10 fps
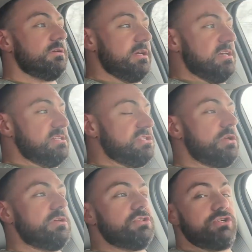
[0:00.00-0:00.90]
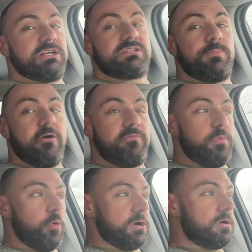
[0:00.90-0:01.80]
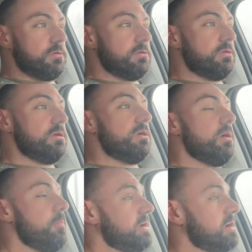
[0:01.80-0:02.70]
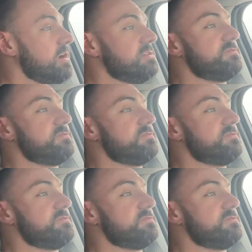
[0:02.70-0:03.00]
is just above pork, because